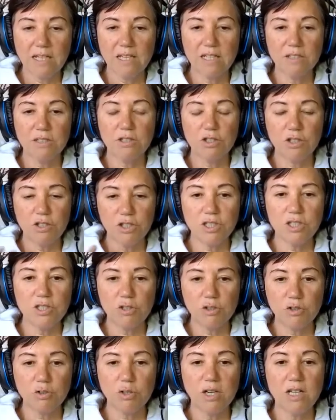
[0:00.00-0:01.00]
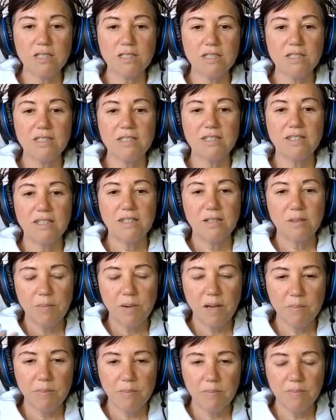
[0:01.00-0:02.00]
because I that was my
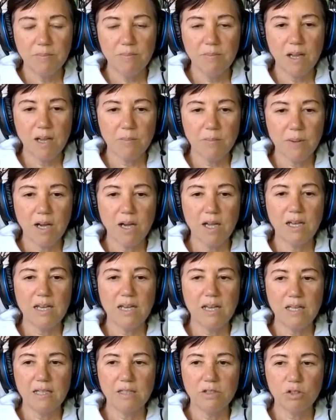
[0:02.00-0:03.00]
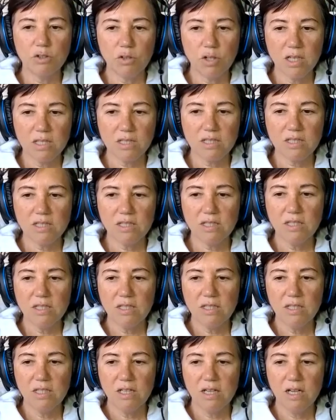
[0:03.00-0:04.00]
experience. My experience was,
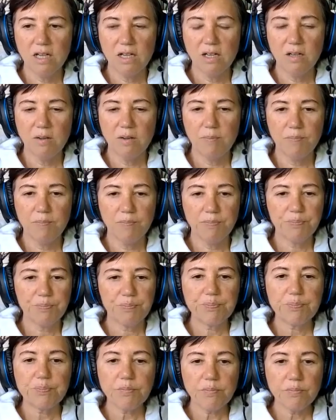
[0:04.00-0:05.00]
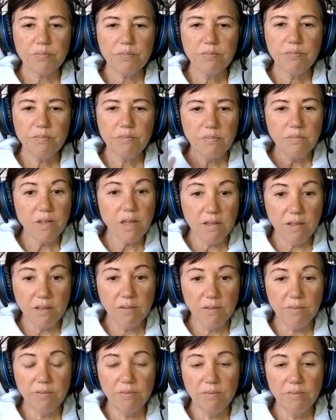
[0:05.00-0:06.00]
if I could just trust
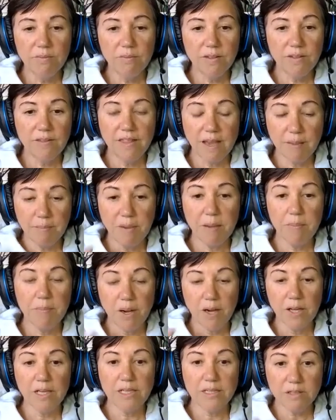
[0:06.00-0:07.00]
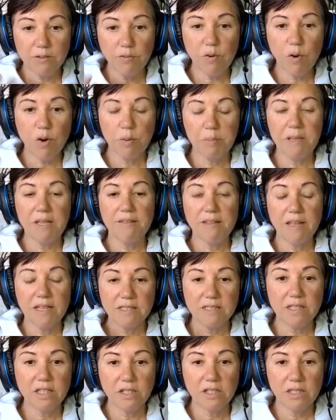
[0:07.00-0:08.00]
my body and
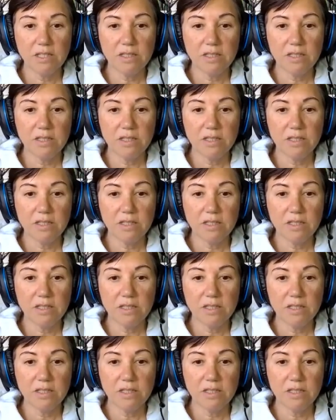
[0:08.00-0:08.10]
trust